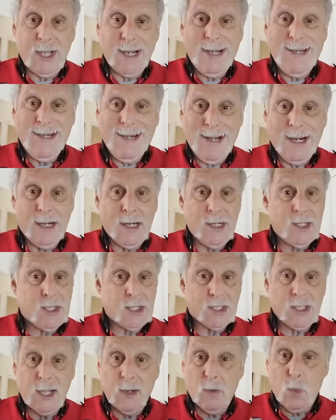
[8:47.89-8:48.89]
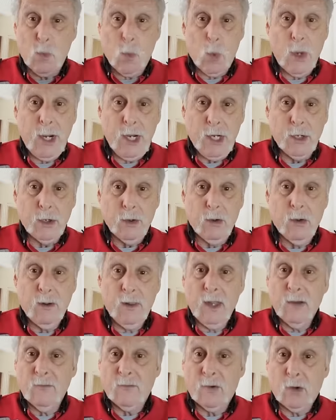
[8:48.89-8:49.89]
They needed it just like we
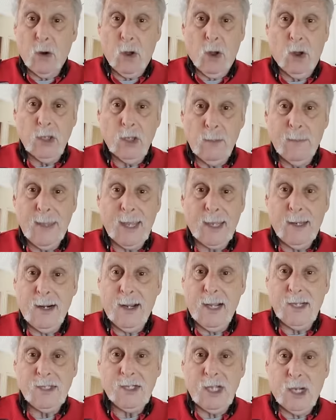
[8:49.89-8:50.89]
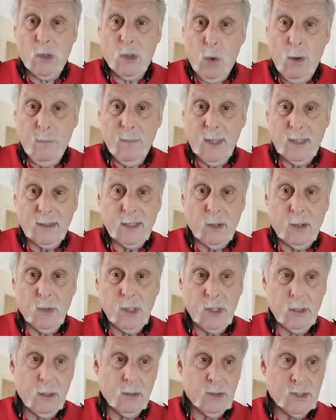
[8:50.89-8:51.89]
do for all the mechanized equipment that
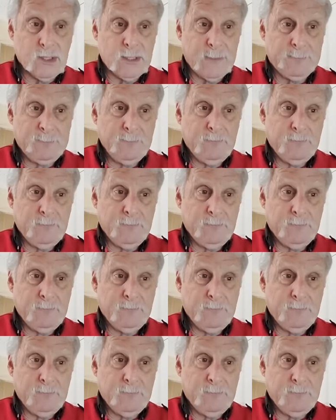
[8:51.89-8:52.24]
we use.